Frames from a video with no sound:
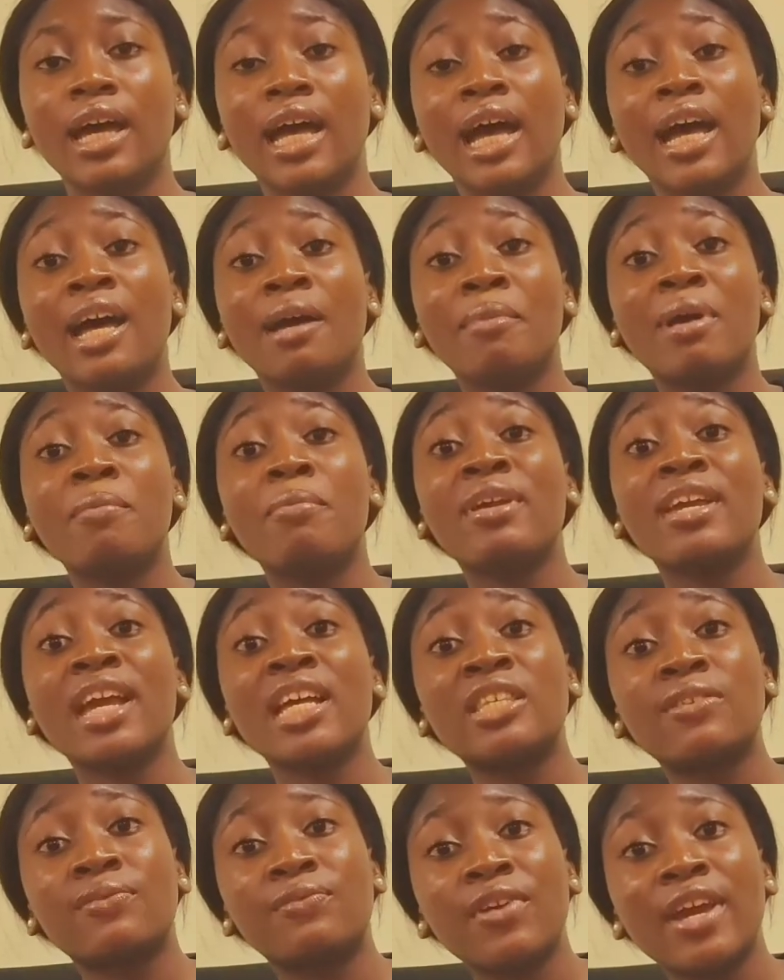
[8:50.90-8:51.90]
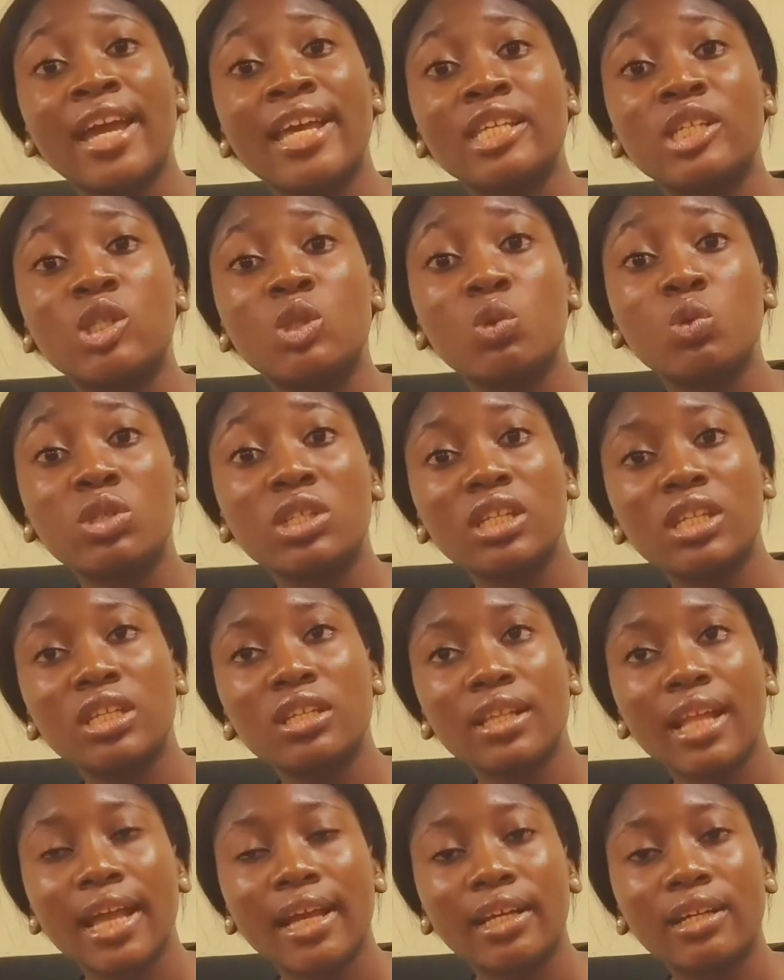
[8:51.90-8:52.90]
My biggest fear is
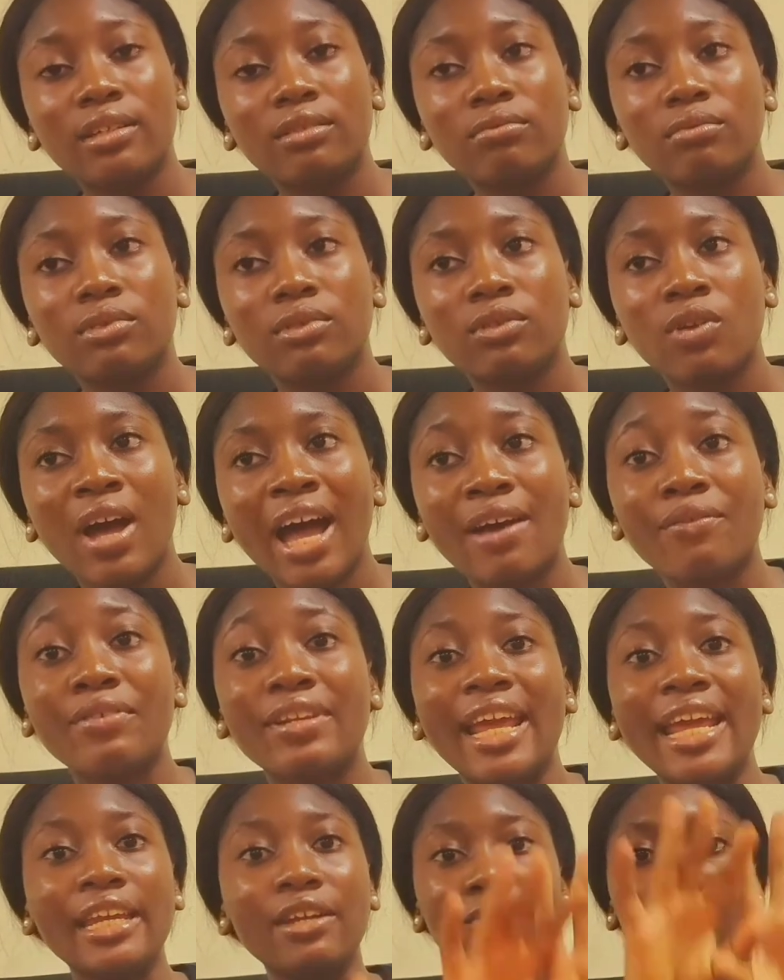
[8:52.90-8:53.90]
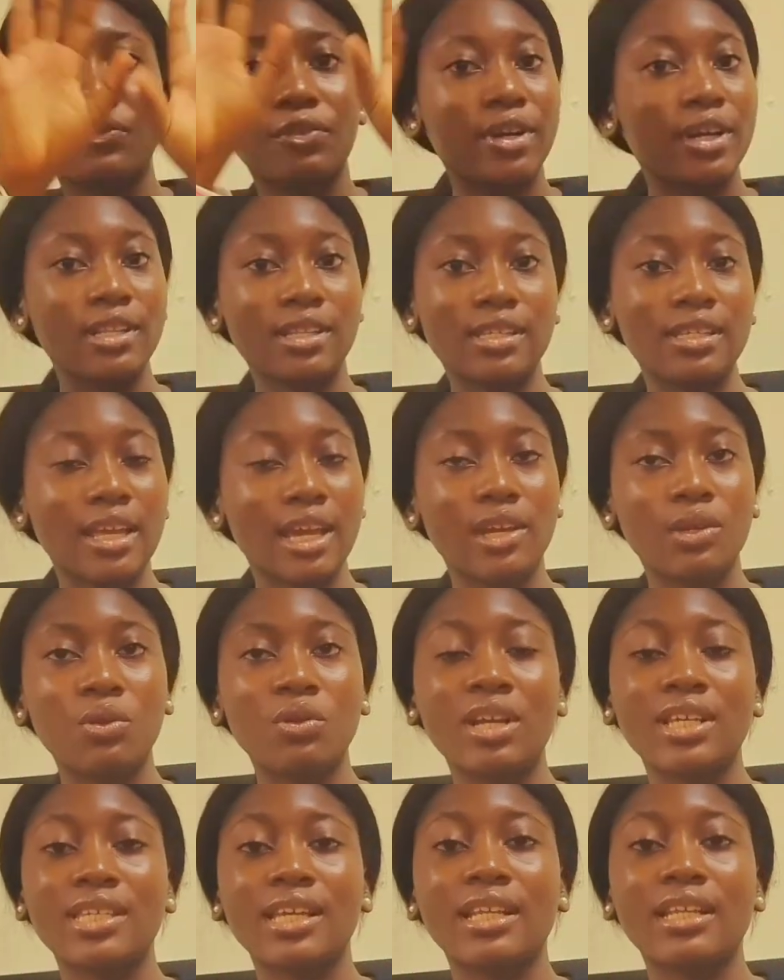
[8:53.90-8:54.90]
losing not having any friends, you
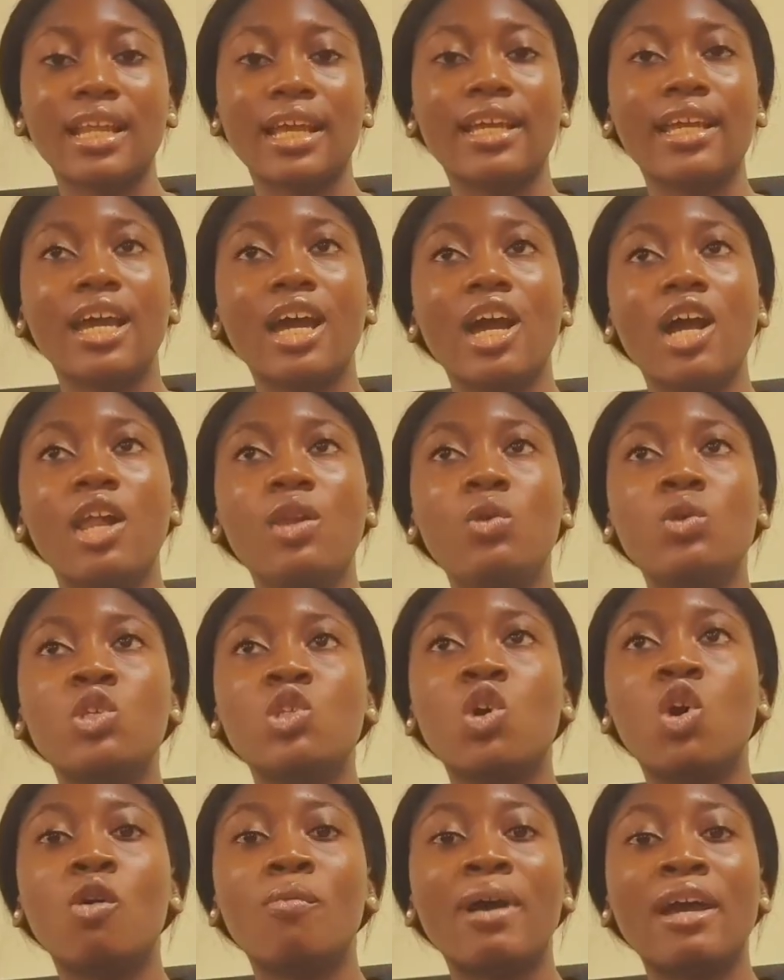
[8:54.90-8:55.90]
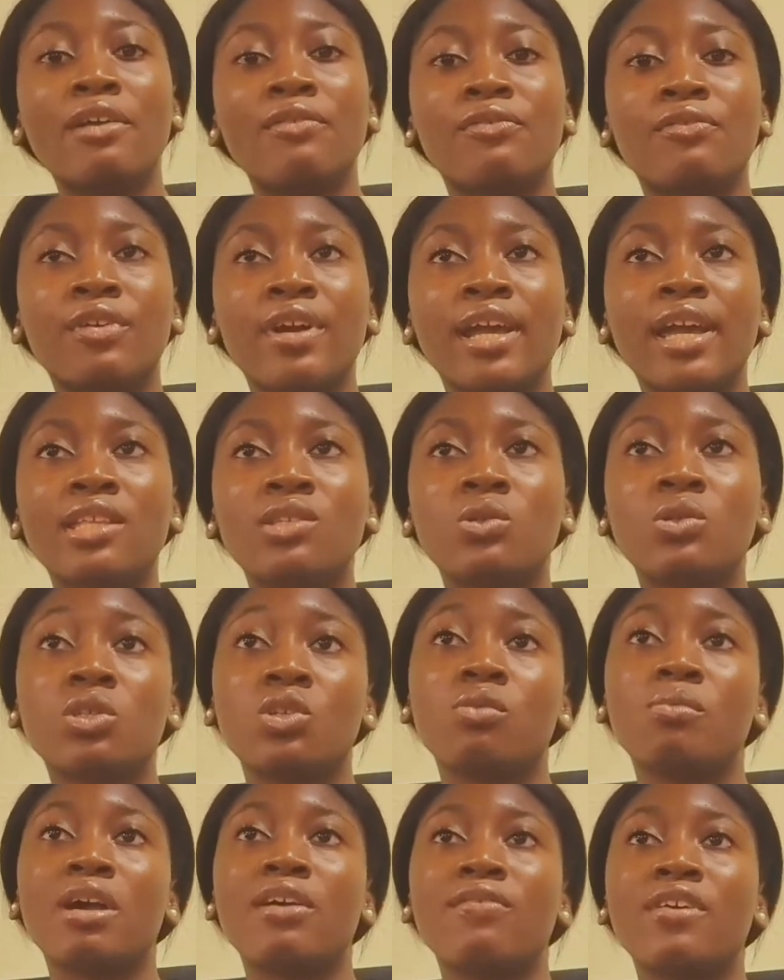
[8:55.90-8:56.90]
understand, losing all my friends,
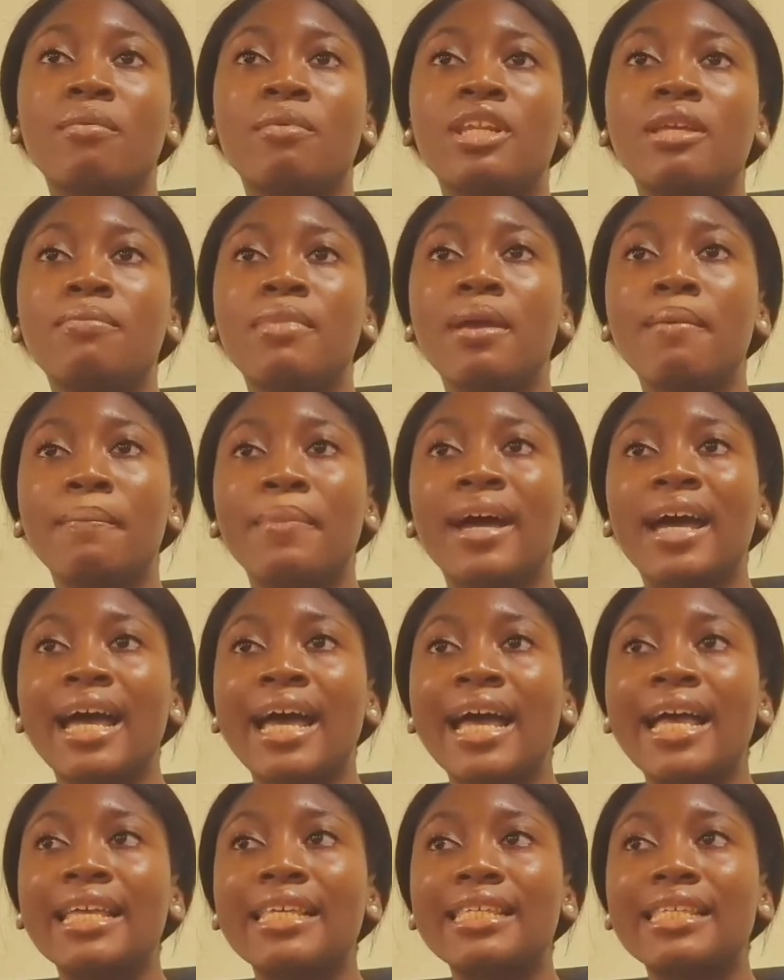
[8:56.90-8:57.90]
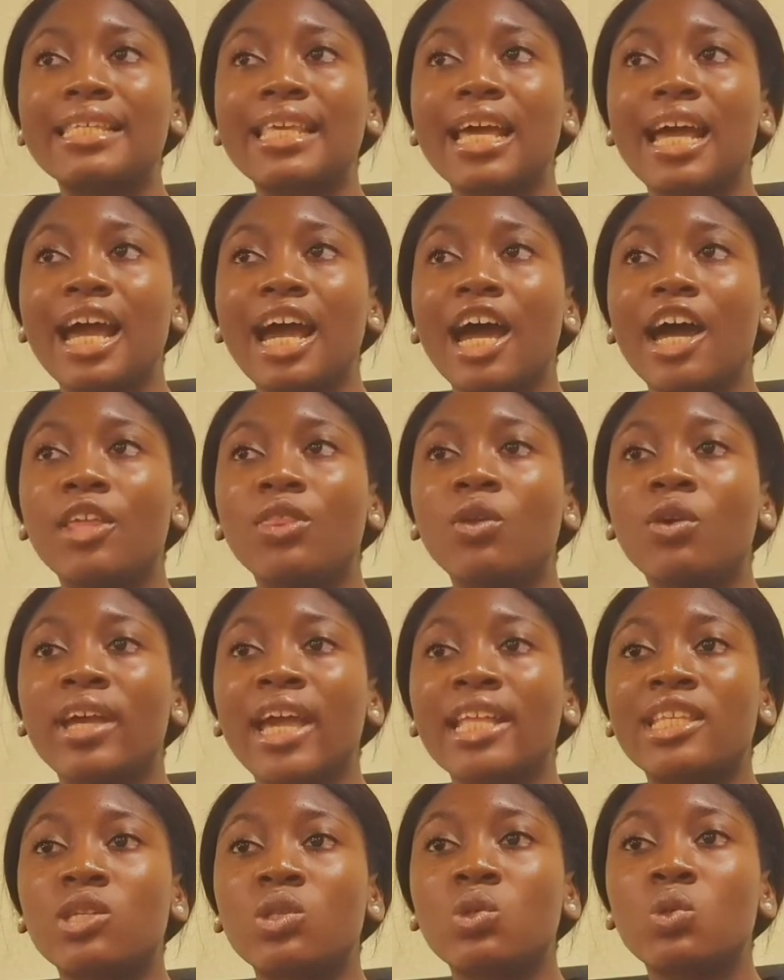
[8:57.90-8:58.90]
losing all my family members, not
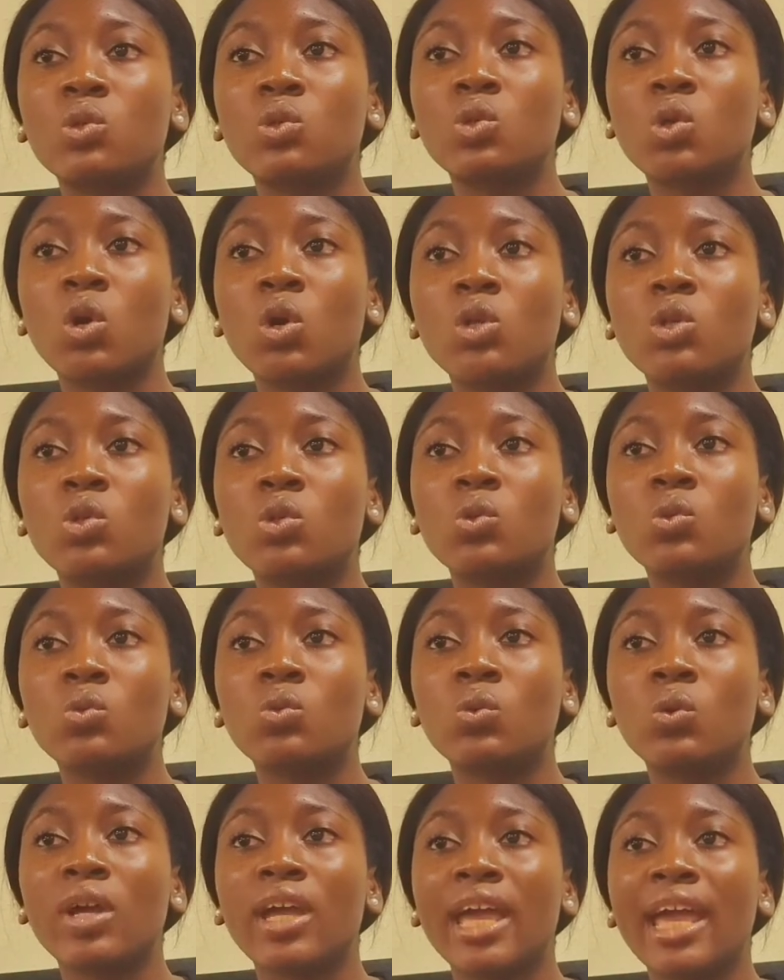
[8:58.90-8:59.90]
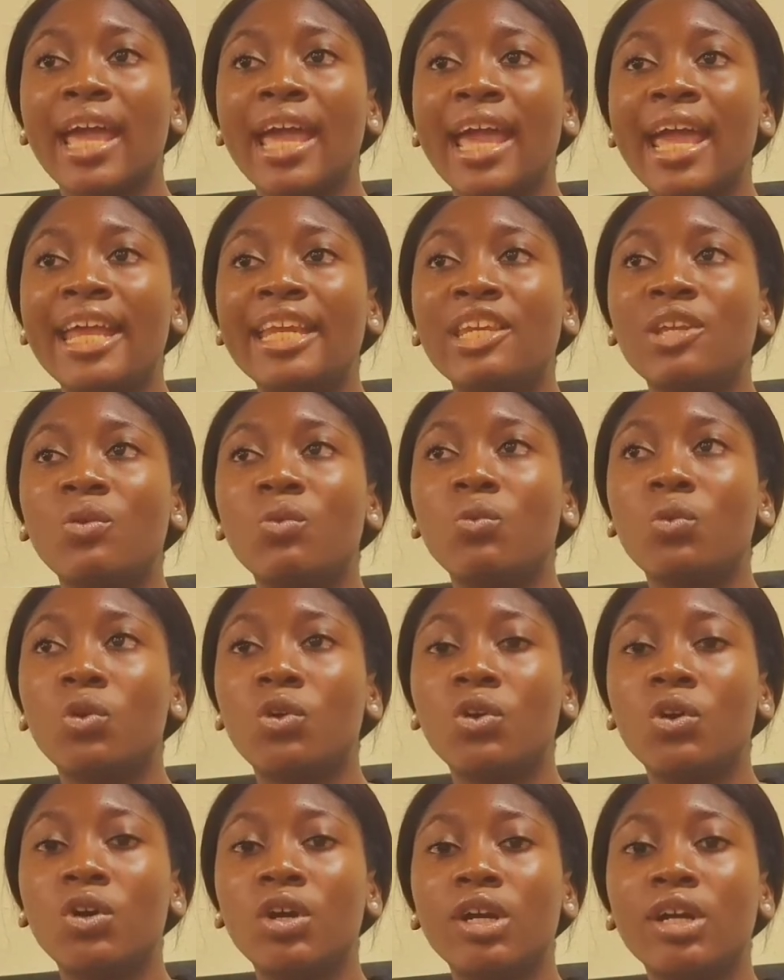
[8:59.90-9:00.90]
getting to talk to
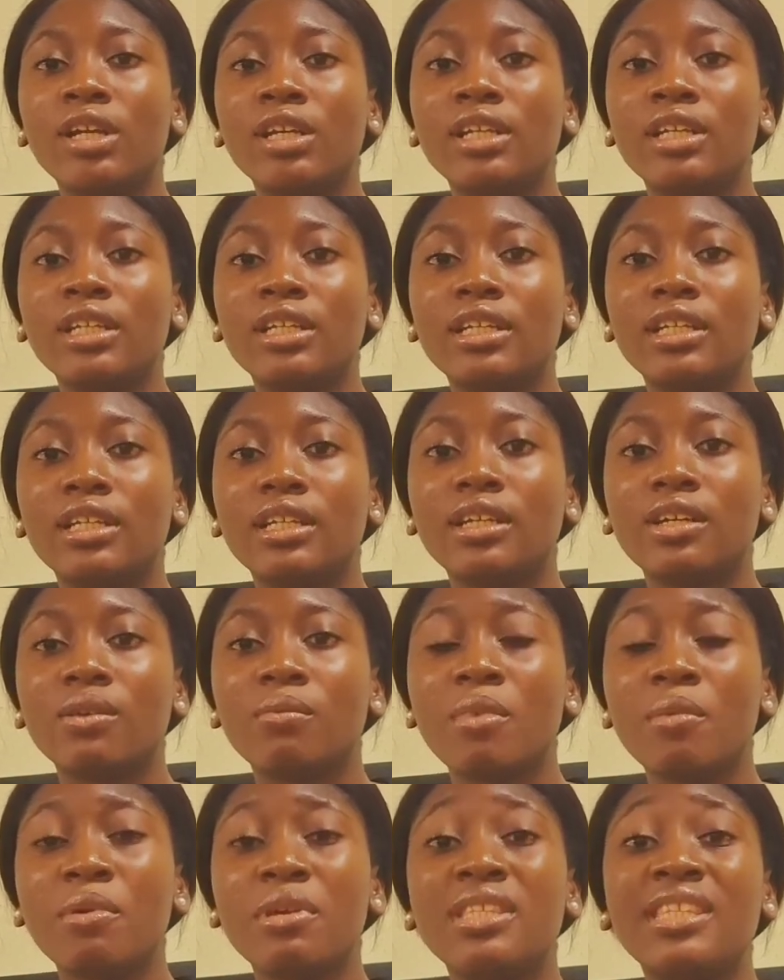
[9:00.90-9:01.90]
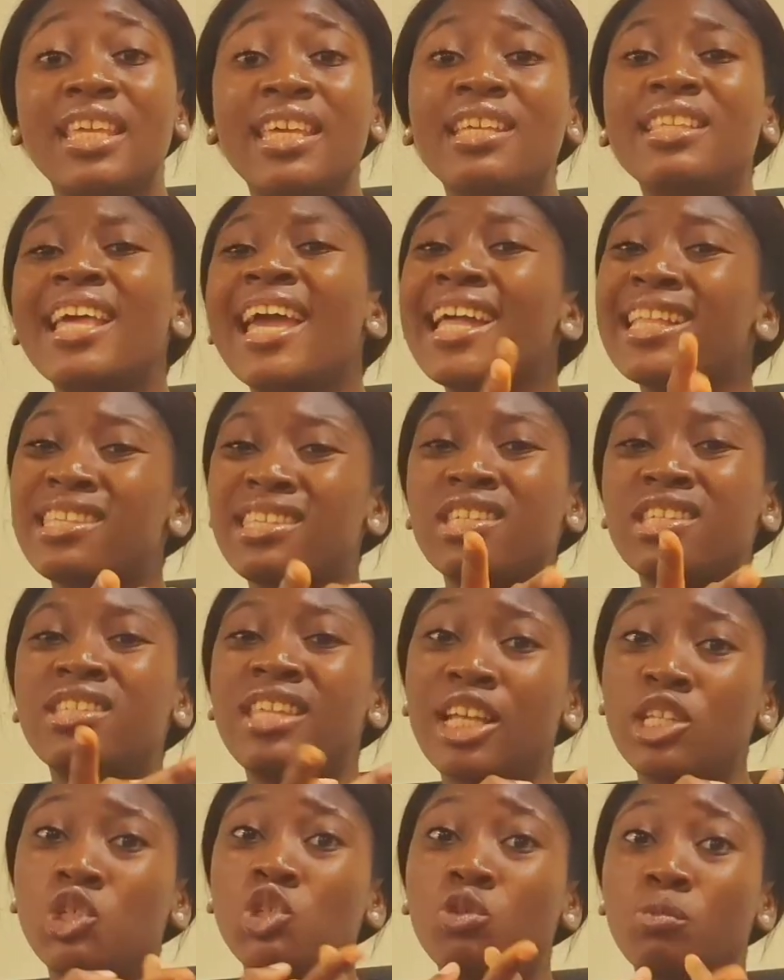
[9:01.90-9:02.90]
anyone. Maybe
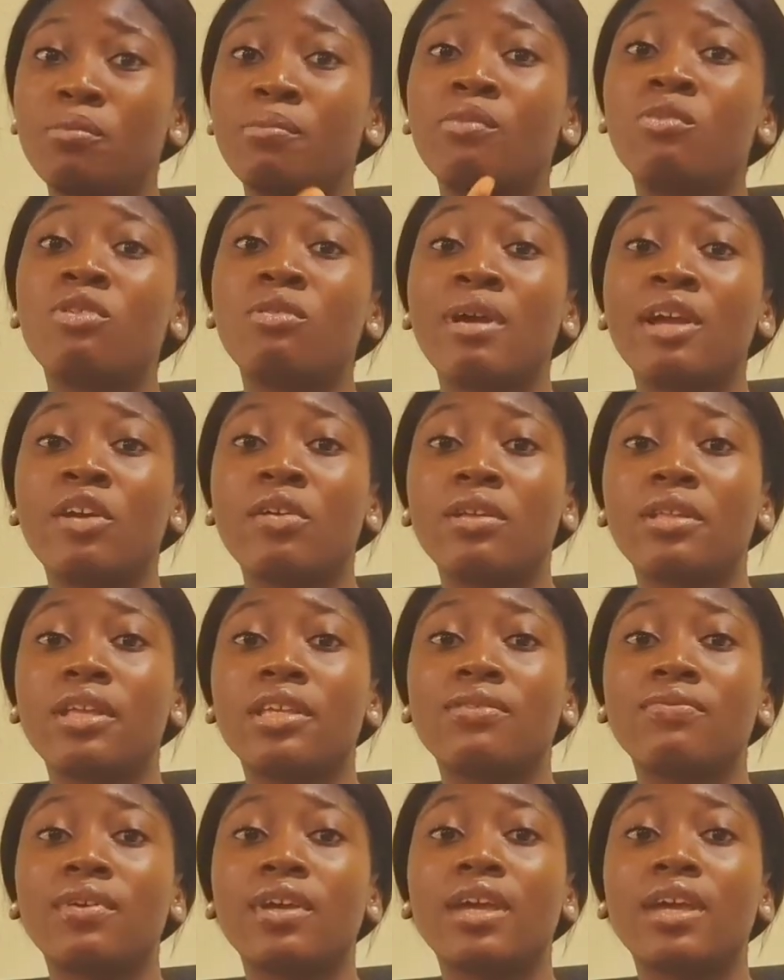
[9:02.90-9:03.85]
that should be one of my greatest